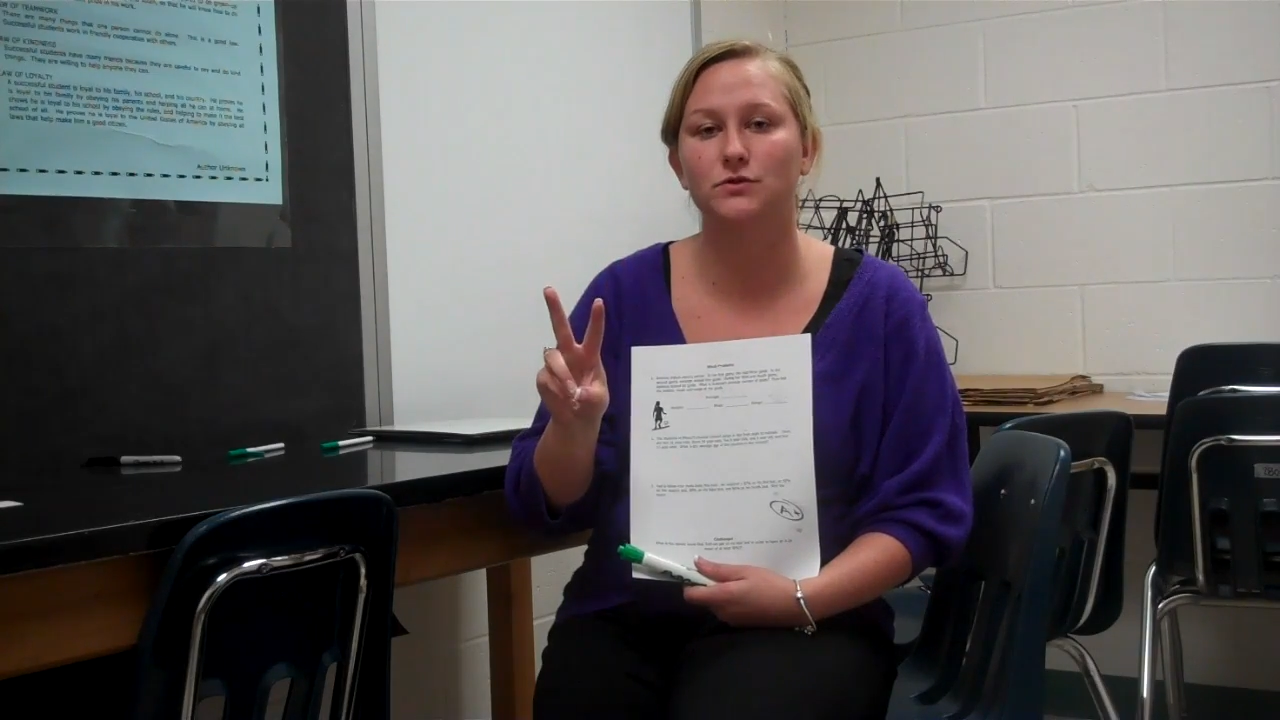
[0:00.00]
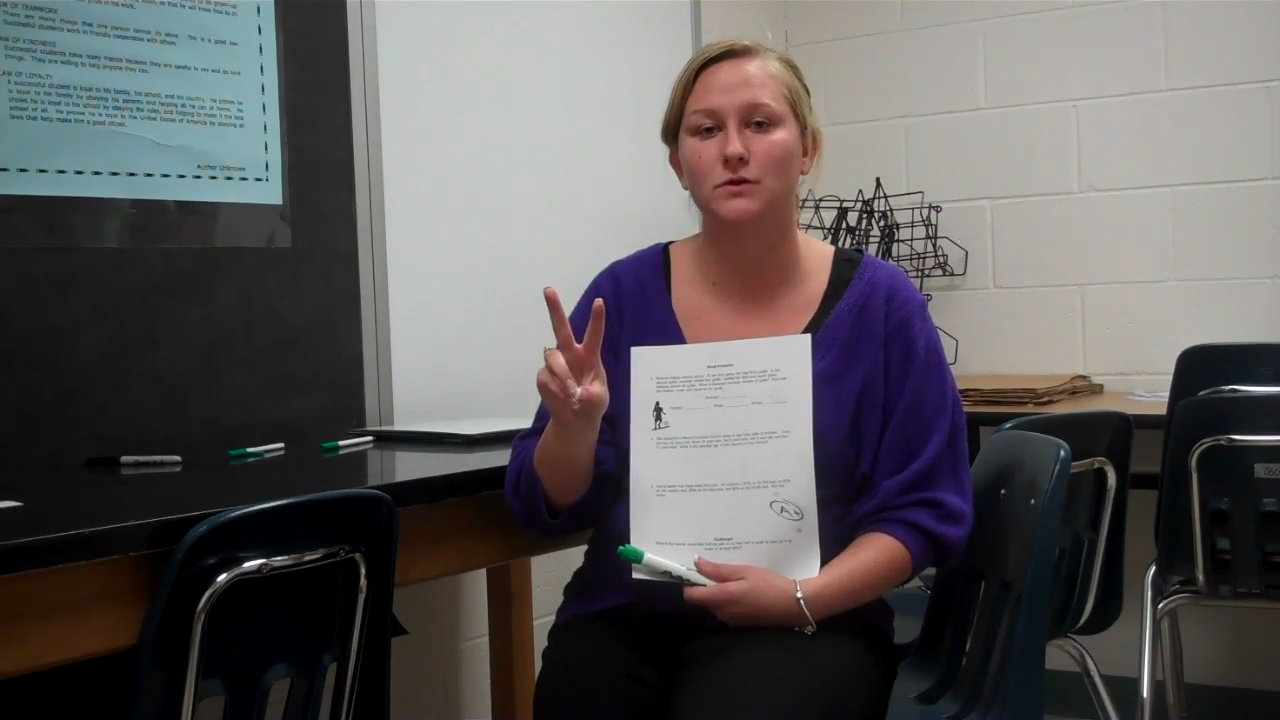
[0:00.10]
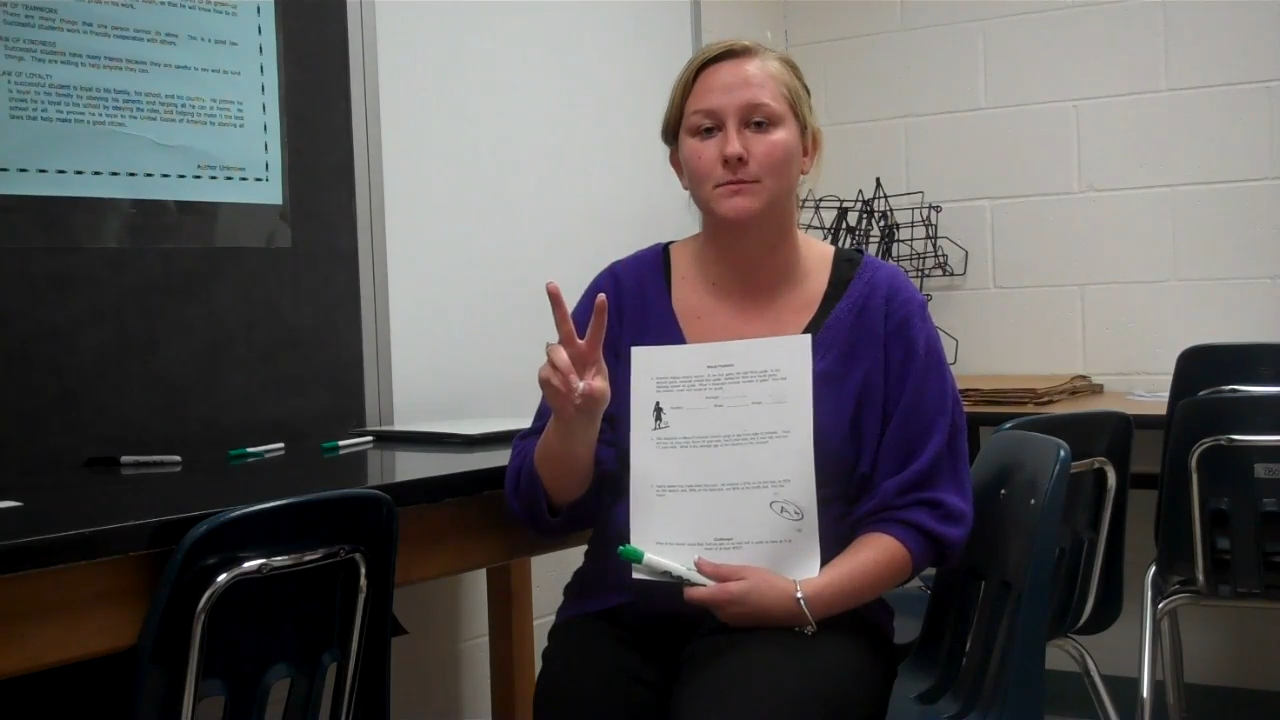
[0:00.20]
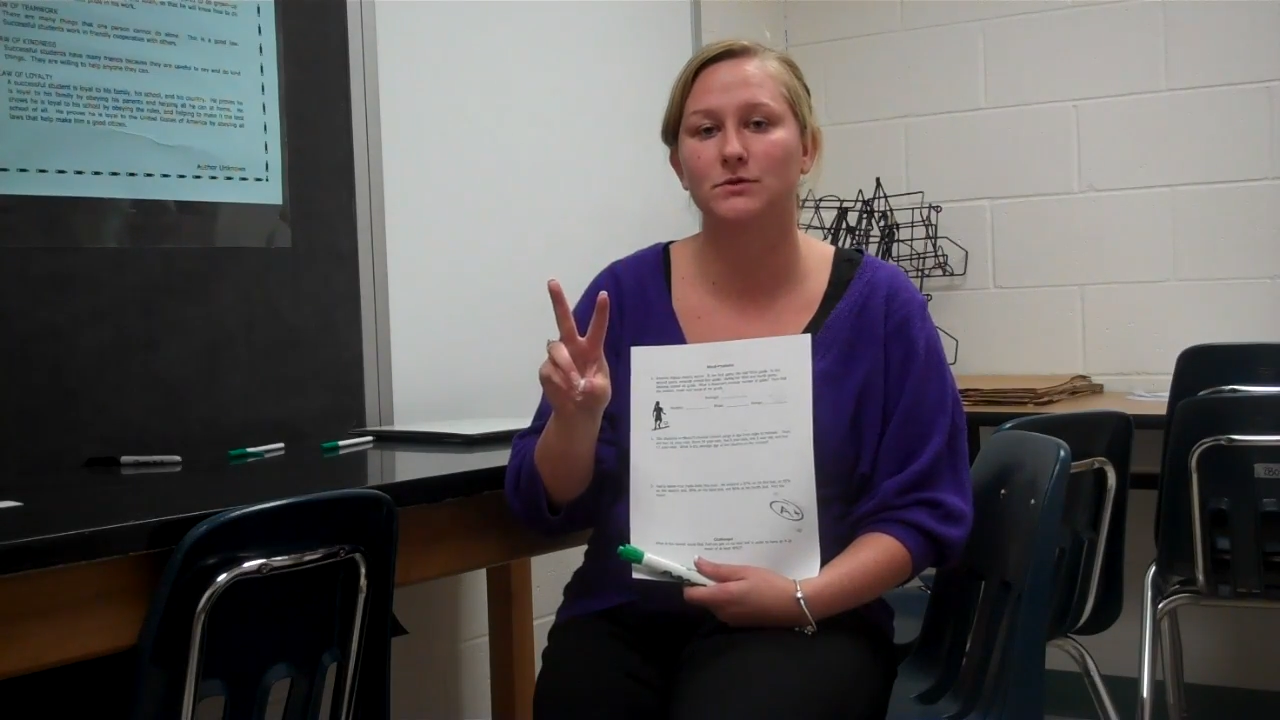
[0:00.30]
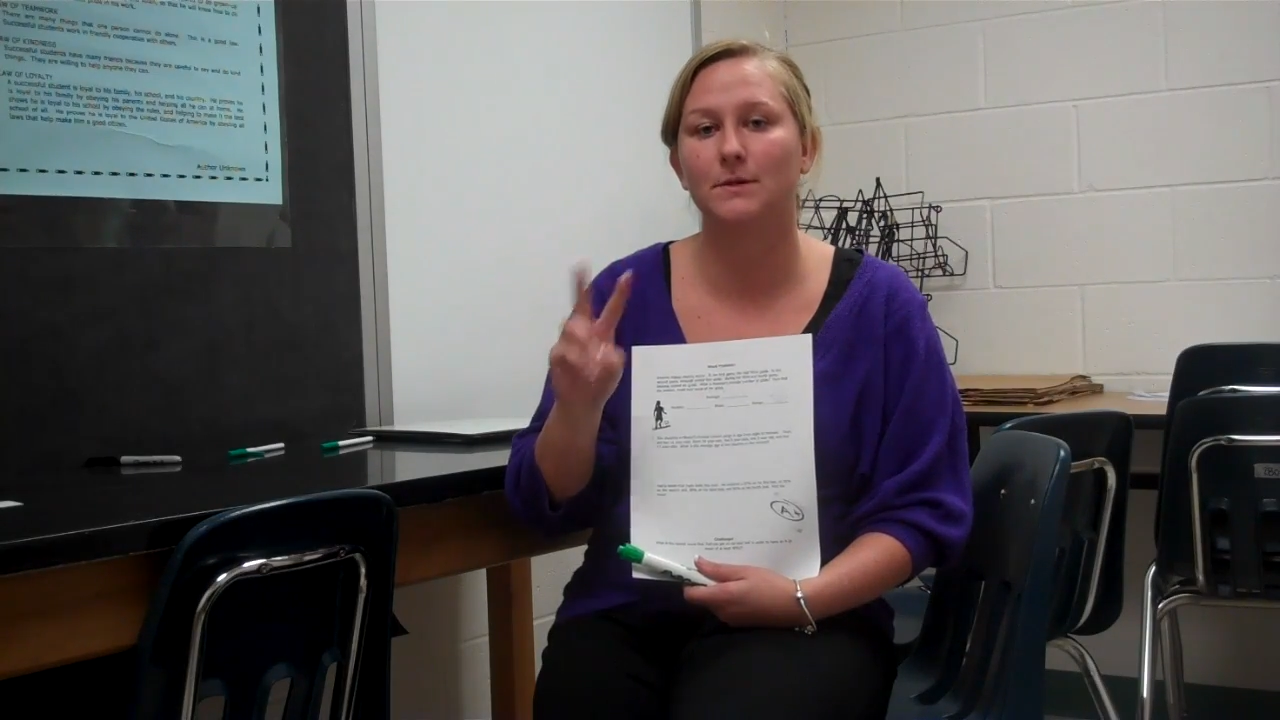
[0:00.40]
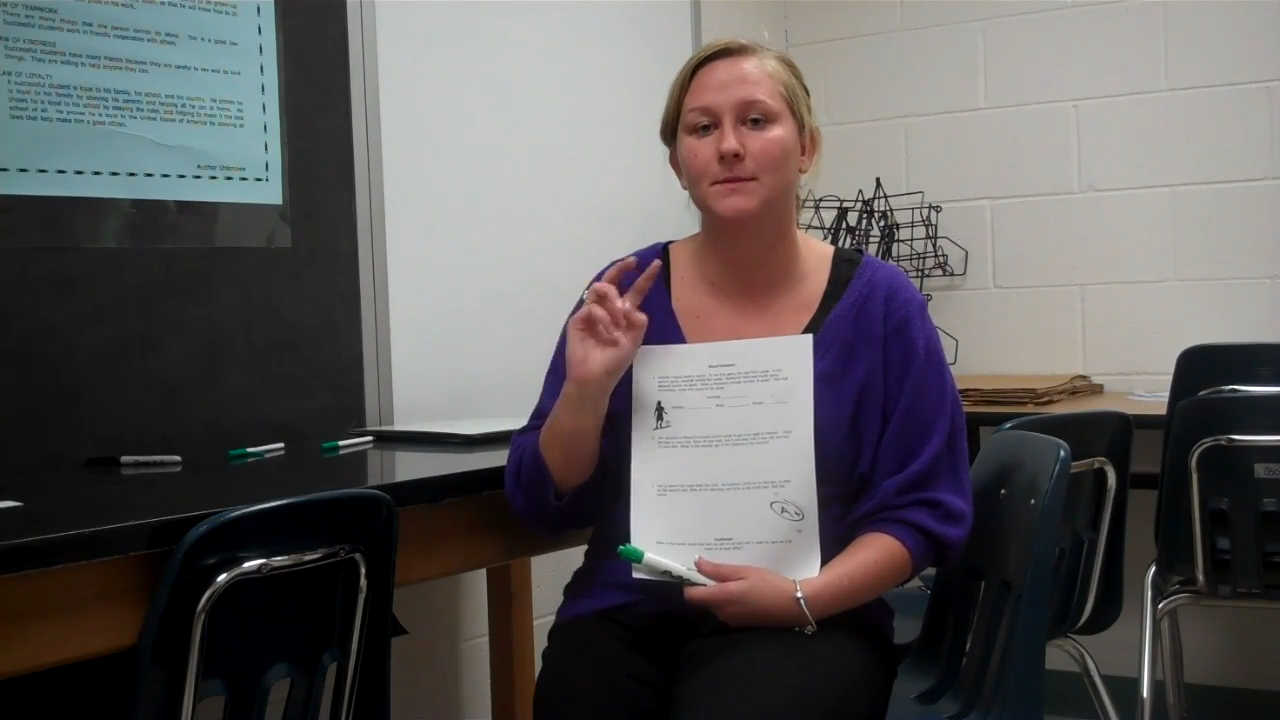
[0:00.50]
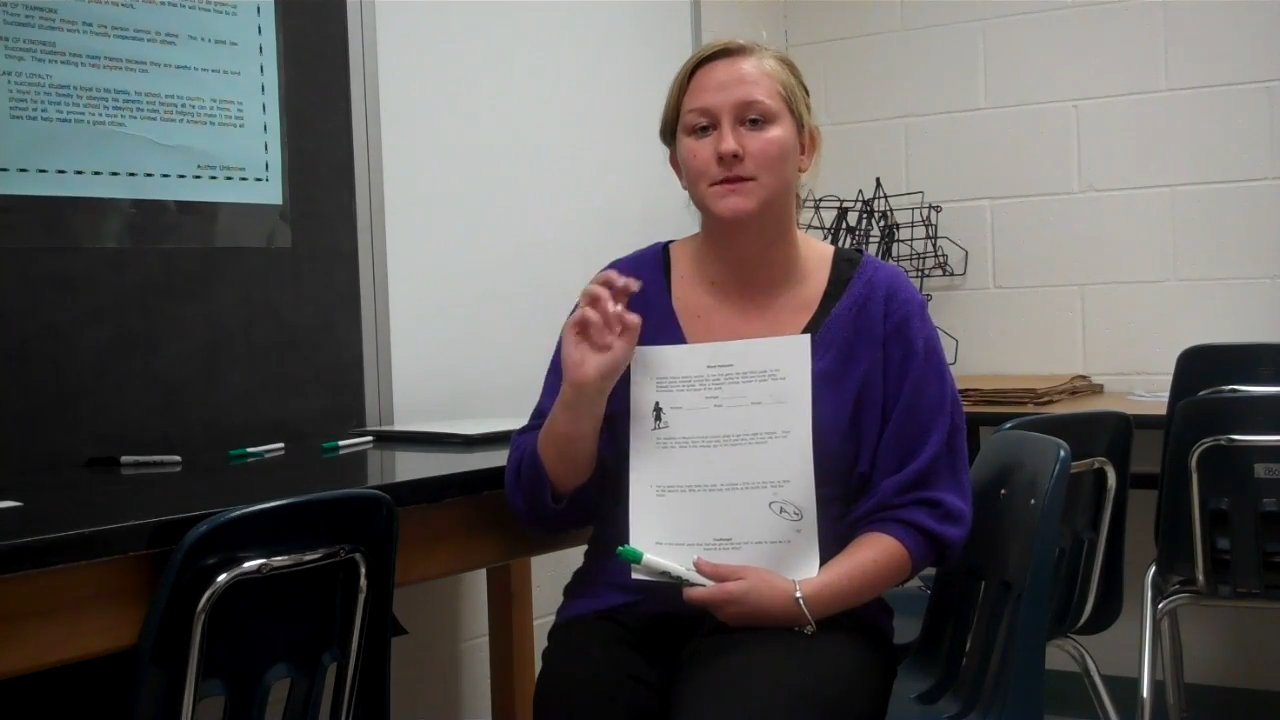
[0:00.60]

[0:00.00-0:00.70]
2 numbers up